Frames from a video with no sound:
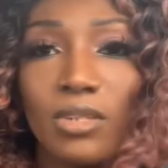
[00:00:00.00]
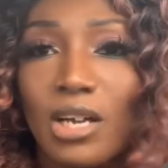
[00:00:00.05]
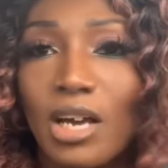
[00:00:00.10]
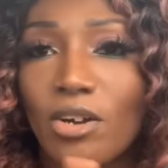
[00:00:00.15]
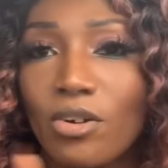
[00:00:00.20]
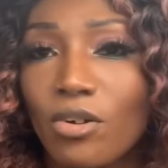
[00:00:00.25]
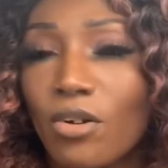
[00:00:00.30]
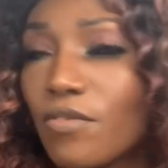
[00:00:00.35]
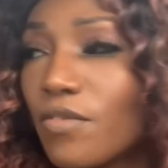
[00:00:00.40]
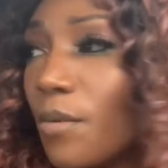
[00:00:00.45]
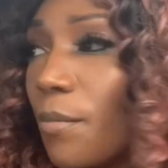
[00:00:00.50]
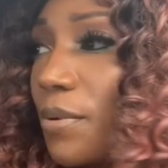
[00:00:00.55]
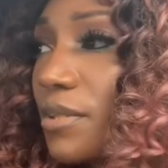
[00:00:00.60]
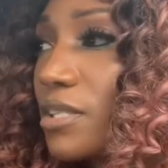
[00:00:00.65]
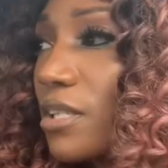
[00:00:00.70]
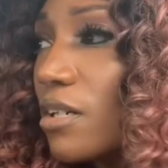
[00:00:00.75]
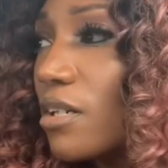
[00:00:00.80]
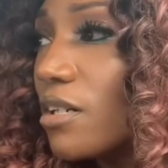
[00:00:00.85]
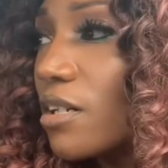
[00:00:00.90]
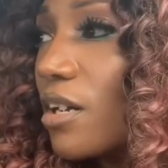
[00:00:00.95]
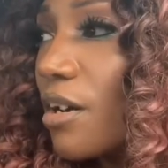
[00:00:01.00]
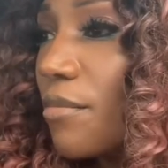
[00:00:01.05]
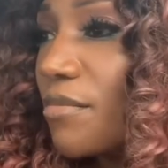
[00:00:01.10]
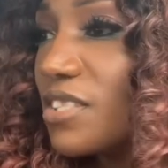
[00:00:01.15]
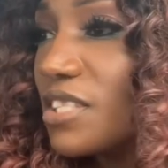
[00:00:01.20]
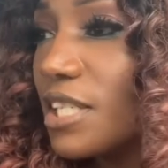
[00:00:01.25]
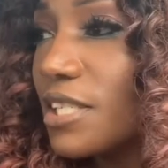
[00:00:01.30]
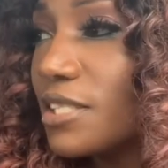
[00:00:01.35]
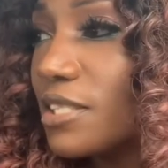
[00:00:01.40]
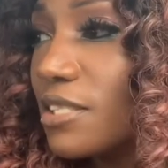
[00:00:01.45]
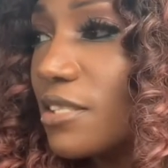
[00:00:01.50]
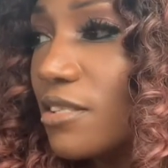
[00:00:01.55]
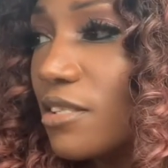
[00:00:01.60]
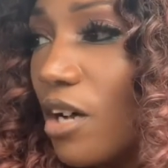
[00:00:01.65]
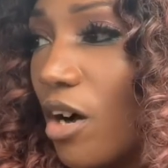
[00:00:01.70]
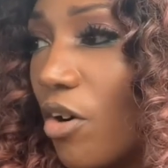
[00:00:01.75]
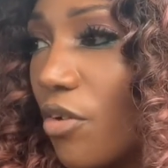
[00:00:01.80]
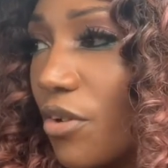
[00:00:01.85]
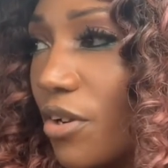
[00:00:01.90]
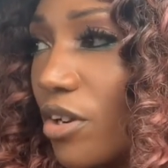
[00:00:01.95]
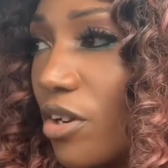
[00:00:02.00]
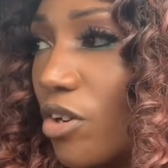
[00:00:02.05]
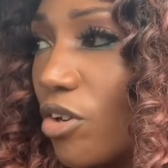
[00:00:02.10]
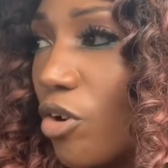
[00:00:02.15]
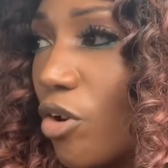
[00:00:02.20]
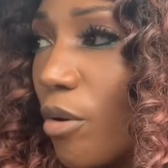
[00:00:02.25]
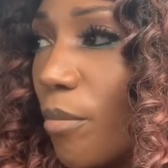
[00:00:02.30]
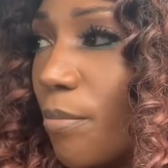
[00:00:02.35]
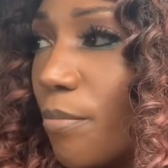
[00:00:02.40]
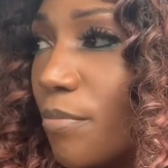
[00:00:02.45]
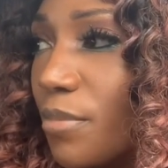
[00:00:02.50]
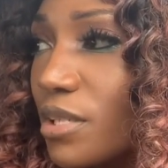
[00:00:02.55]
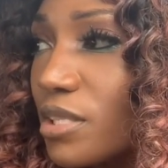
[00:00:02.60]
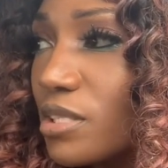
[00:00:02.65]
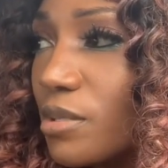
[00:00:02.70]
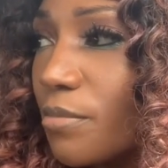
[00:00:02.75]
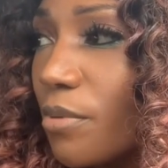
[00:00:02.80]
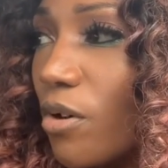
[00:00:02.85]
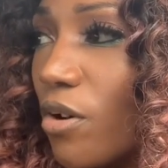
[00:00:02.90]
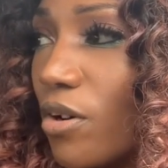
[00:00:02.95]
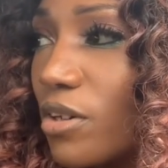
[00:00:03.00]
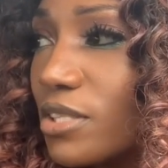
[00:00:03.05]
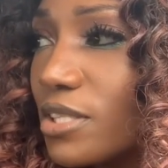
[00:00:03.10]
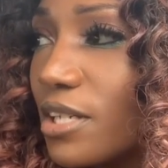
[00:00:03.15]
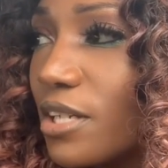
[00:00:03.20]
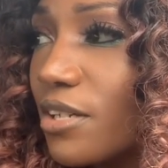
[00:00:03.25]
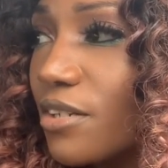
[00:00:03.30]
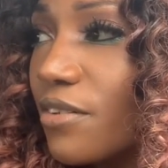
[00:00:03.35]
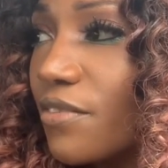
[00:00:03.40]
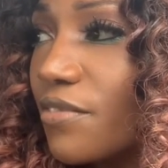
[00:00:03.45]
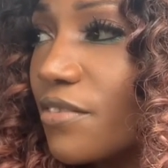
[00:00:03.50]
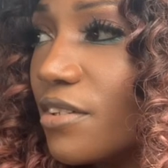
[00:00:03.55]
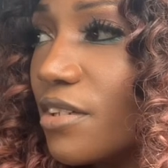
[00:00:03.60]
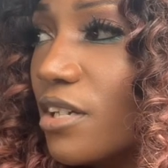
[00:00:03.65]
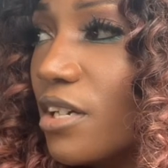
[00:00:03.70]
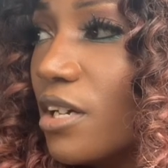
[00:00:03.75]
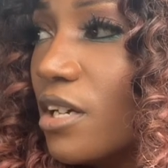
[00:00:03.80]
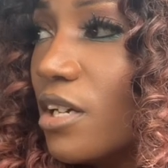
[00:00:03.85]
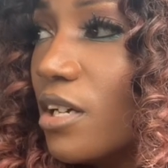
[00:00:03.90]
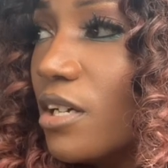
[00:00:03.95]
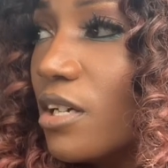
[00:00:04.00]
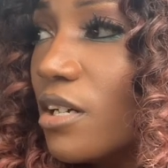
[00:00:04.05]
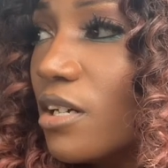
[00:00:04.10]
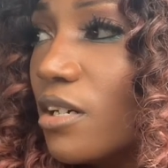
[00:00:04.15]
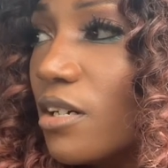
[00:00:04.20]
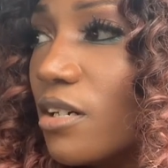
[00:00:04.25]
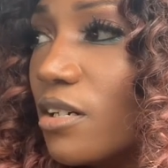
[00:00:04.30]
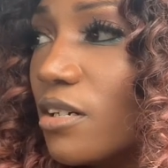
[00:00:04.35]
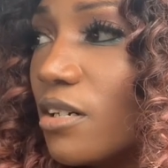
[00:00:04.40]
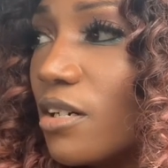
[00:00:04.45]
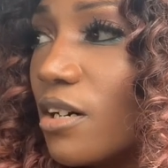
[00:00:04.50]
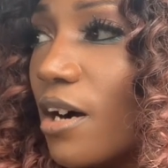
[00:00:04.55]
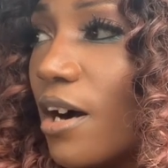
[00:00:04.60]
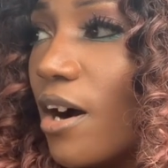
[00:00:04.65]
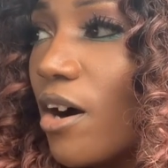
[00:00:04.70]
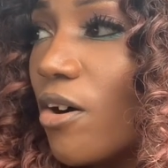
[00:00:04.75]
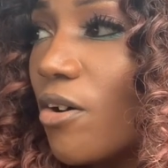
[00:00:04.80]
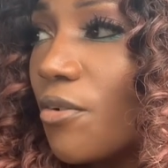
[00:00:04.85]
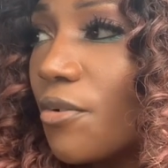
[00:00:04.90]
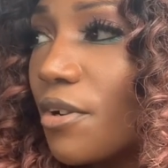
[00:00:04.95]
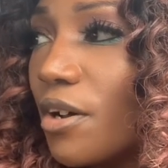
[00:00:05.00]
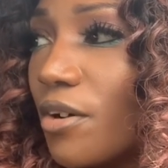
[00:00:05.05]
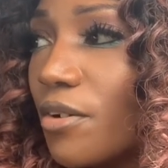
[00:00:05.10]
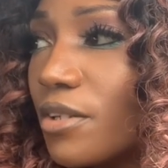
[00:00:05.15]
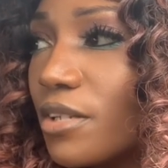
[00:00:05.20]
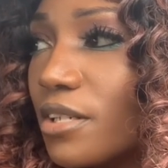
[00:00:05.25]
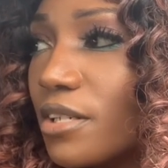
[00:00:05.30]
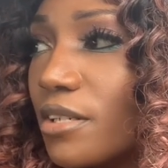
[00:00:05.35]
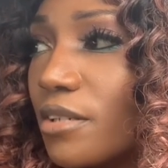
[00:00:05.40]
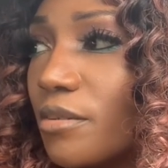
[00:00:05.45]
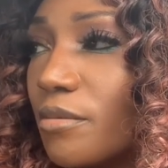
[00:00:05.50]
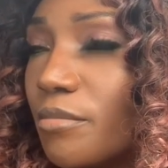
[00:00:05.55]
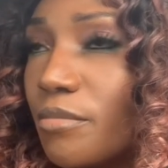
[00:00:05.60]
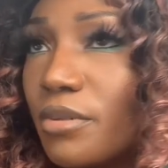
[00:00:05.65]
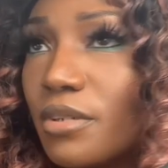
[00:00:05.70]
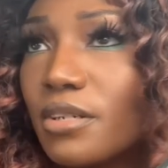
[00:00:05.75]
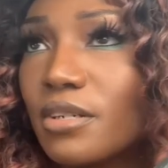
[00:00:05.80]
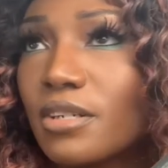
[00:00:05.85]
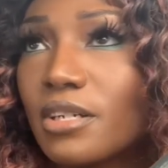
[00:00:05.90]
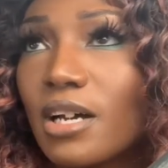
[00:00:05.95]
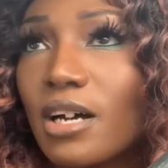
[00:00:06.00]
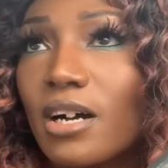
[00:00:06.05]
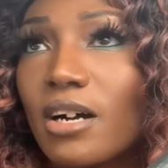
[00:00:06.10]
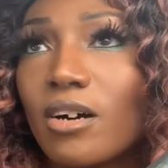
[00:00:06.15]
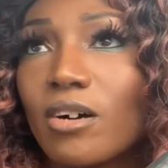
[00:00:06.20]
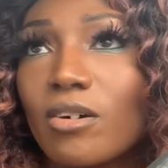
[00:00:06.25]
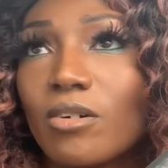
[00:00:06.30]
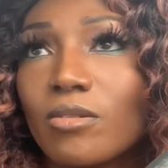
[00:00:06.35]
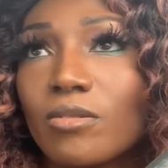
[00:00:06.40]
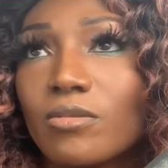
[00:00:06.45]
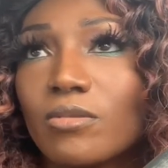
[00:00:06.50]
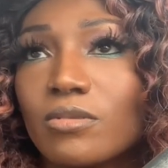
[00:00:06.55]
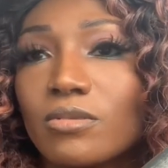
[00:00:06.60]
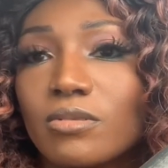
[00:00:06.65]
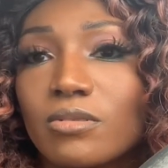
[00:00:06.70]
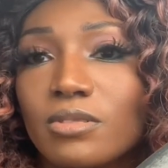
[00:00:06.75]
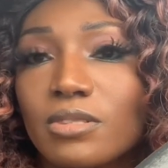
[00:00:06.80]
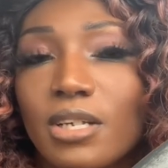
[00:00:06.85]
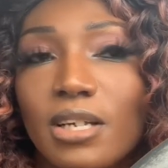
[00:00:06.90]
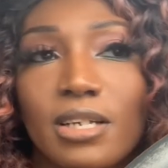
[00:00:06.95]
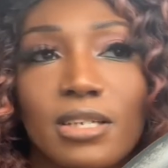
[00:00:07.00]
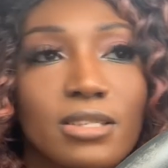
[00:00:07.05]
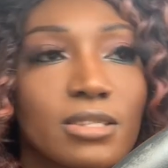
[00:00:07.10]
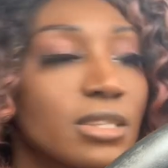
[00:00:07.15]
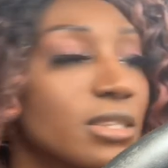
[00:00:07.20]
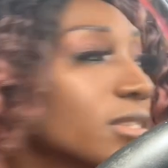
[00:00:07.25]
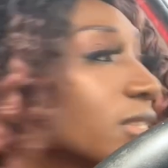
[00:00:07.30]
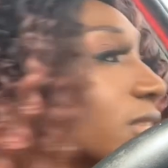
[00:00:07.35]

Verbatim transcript: I don't know if I'm put the conversation on there or bits or parts out of it. I don't know yet, but y'all, that the